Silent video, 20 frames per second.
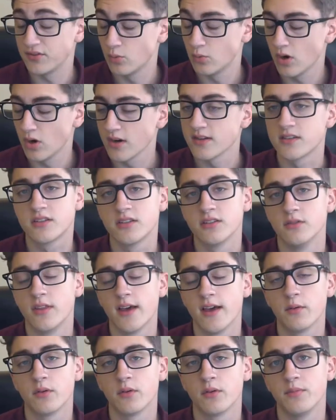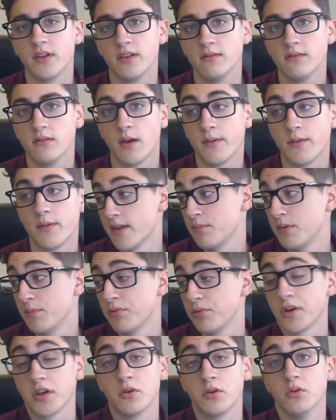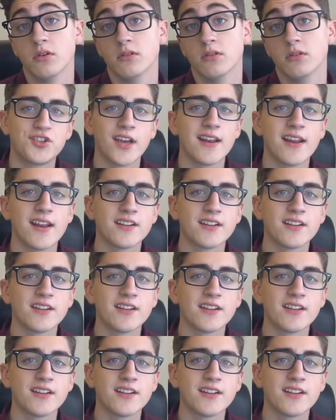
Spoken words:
In the end, this amount of time outweighed his